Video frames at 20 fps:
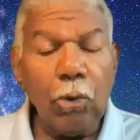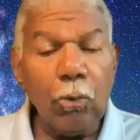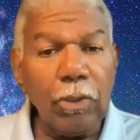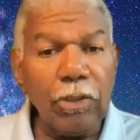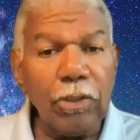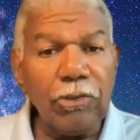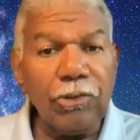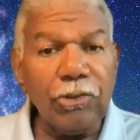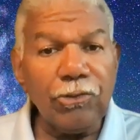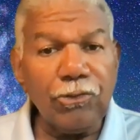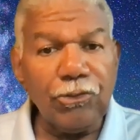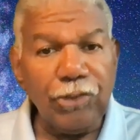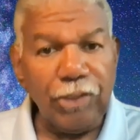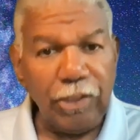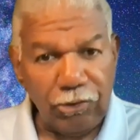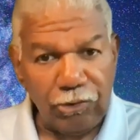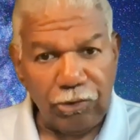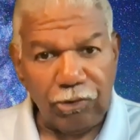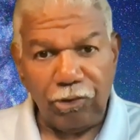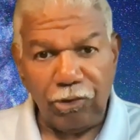What is this
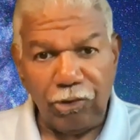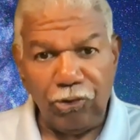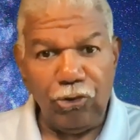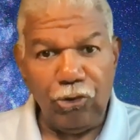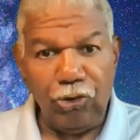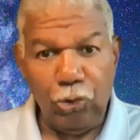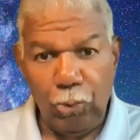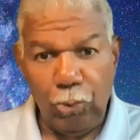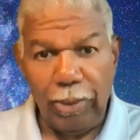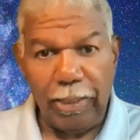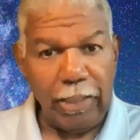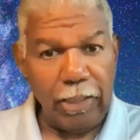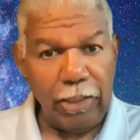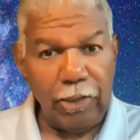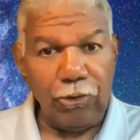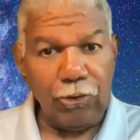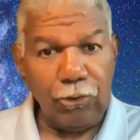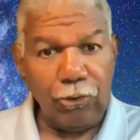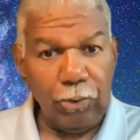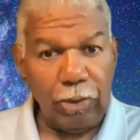Jesus is doing in
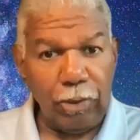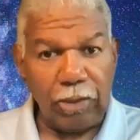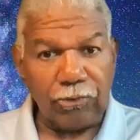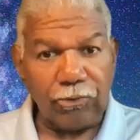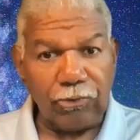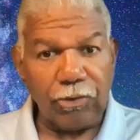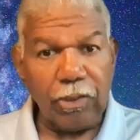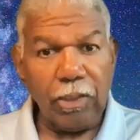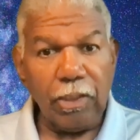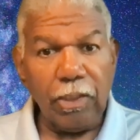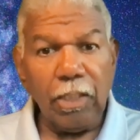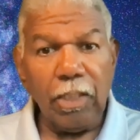and through us?